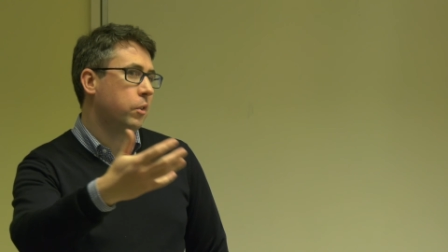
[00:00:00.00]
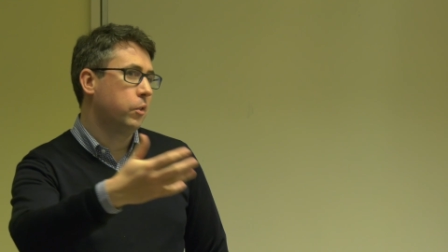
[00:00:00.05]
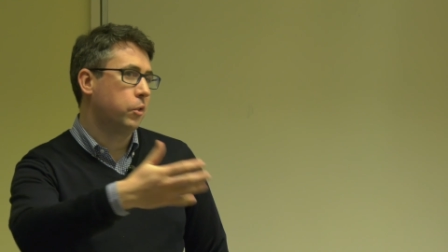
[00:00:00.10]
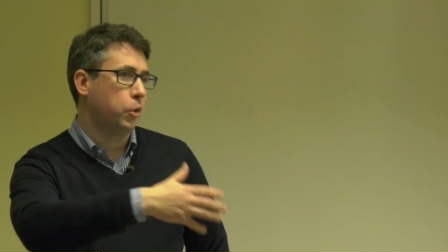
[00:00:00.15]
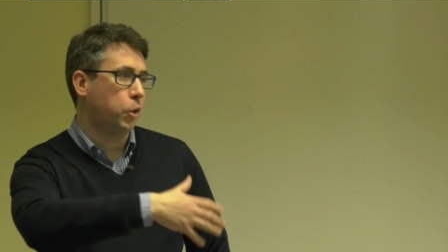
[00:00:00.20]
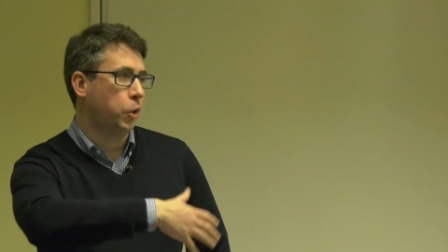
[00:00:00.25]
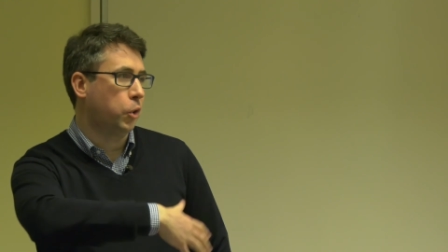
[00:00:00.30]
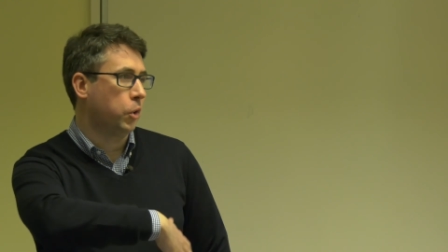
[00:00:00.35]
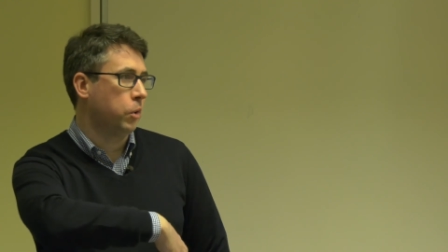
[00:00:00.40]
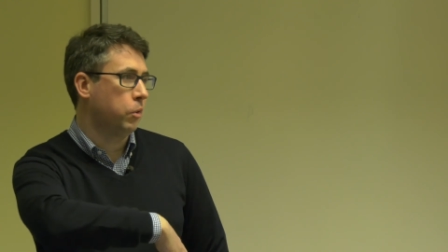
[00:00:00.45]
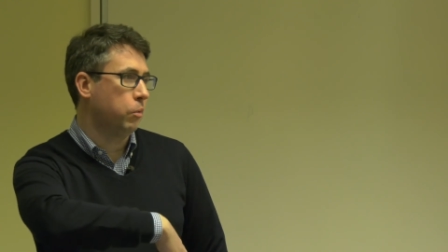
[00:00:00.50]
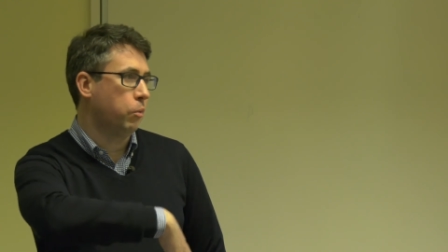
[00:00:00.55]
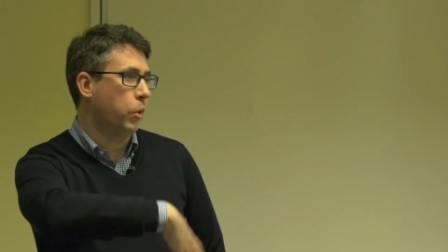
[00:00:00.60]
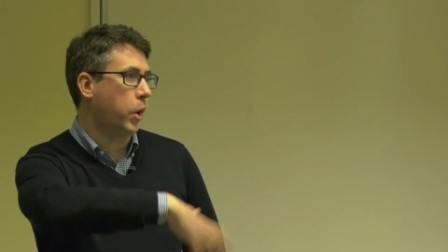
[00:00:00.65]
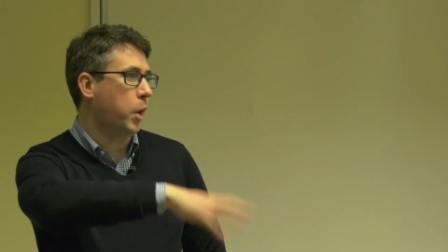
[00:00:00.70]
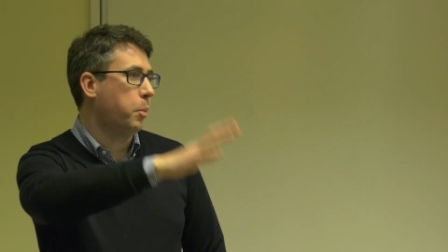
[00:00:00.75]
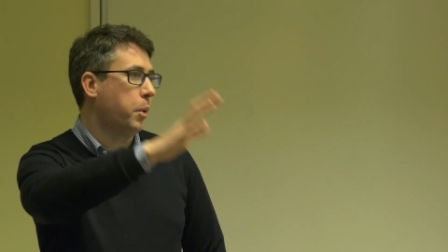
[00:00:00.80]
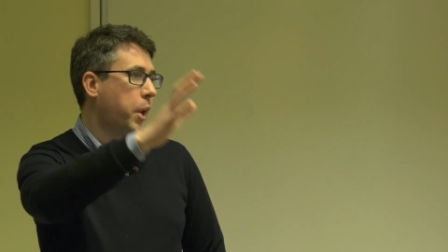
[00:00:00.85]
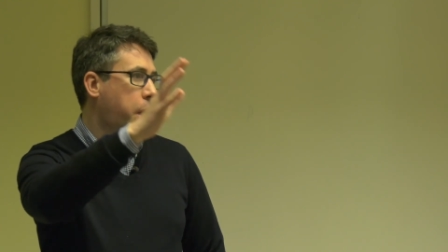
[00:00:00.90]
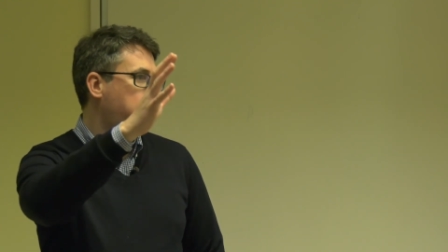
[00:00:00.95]
So you can
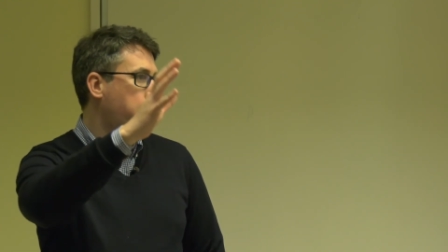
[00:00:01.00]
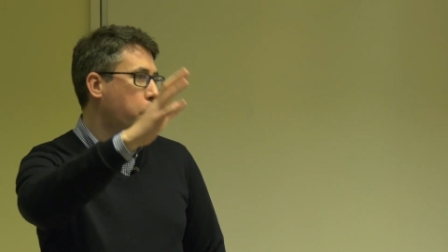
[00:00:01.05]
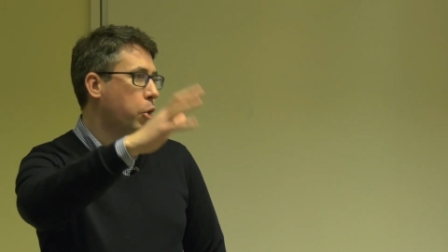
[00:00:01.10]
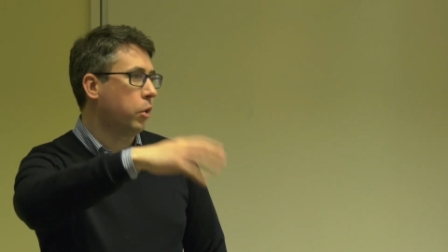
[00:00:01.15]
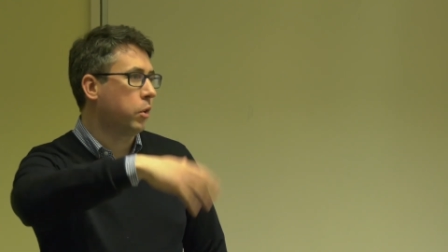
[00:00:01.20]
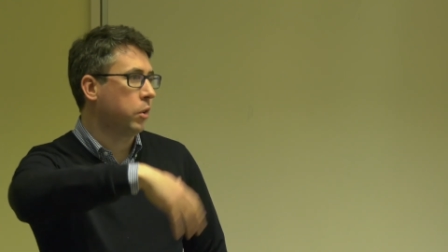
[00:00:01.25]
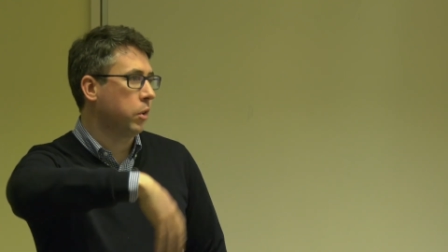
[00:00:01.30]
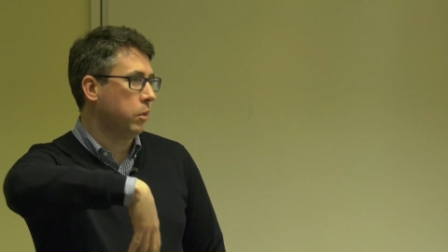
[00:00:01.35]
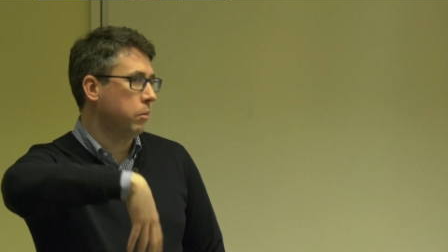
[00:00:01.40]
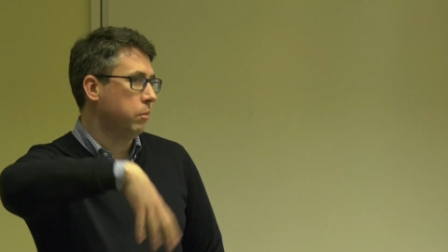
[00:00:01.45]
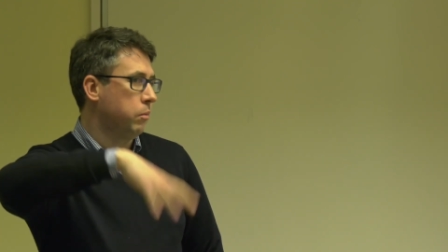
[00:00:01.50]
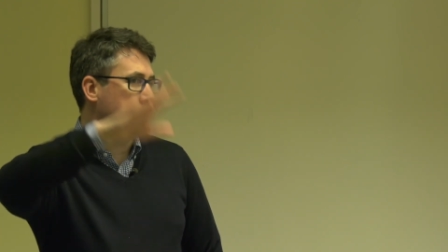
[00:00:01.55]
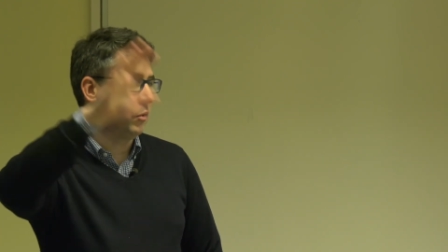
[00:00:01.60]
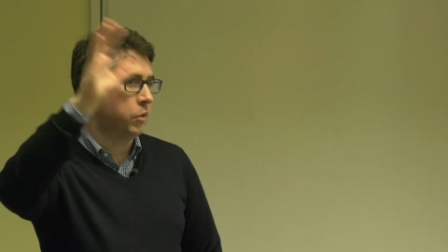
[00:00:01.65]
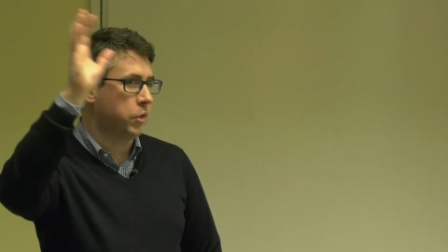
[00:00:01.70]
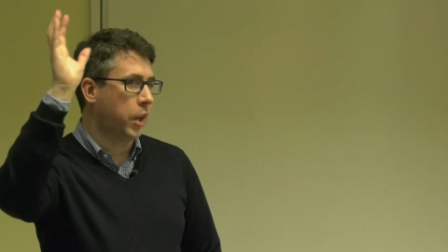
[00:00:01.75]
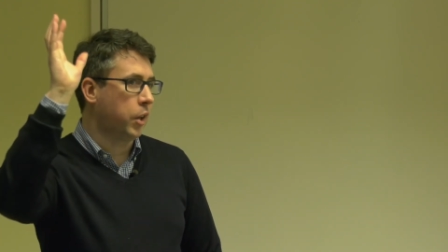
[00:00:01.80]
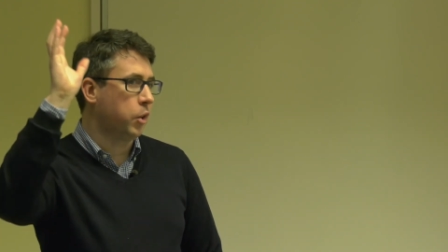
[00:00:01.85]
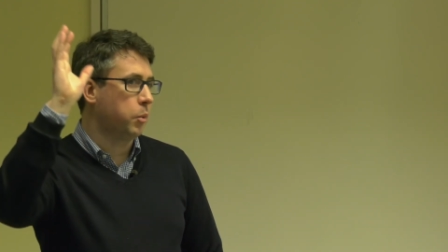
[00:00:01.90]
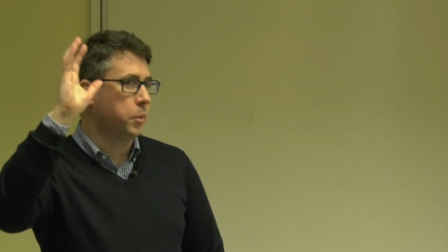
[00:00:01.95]
write a playbook and
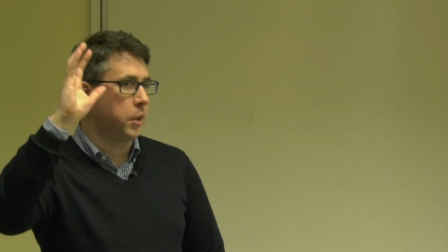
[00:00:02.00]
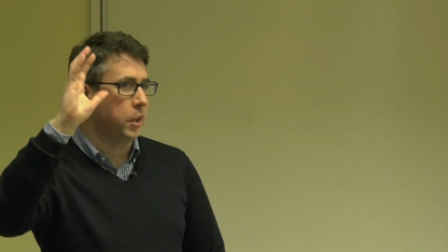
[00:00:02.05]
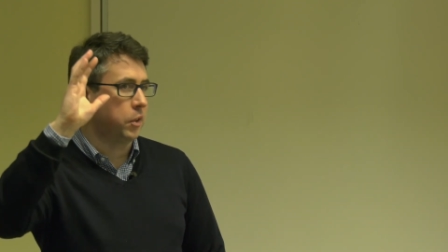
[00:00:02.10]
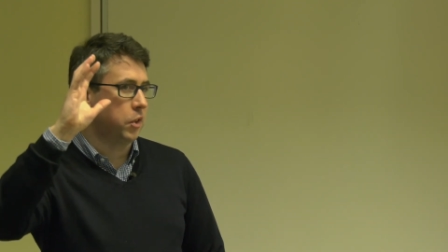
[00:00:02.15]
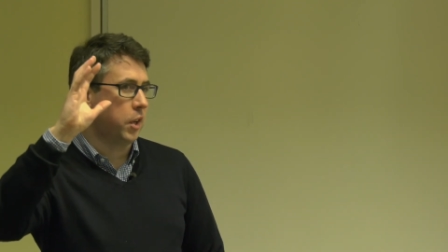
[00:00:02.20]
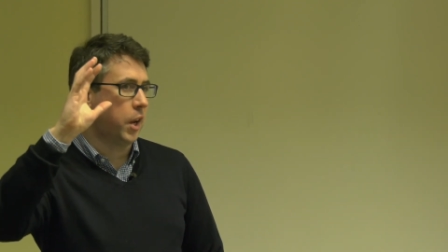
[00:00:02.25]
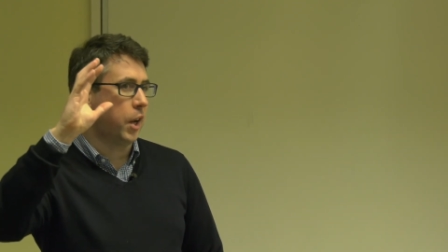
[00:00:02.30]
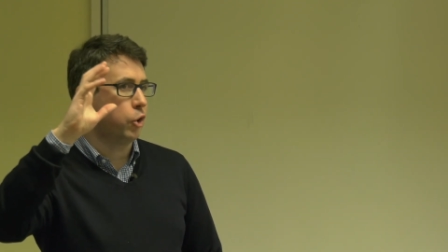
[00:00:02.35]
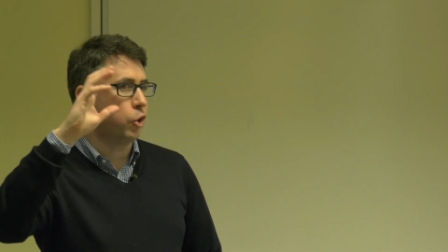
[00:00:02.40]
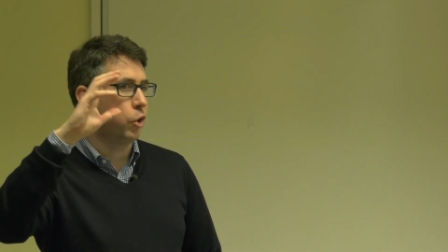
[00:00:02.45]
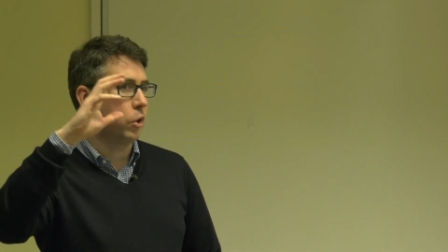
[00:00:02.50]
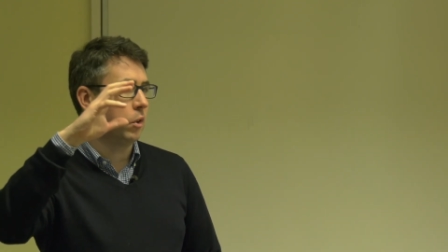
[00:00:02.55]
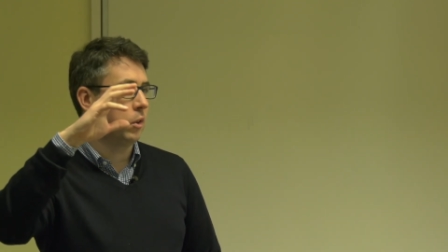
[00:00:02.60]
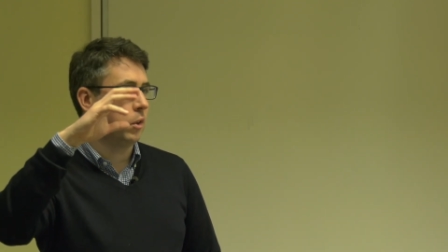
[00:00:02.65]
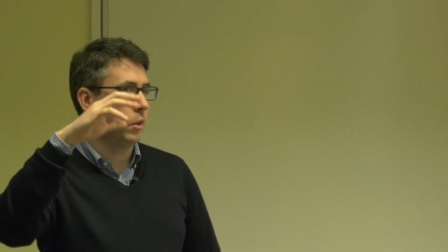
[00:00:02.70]
stand up things in Azure,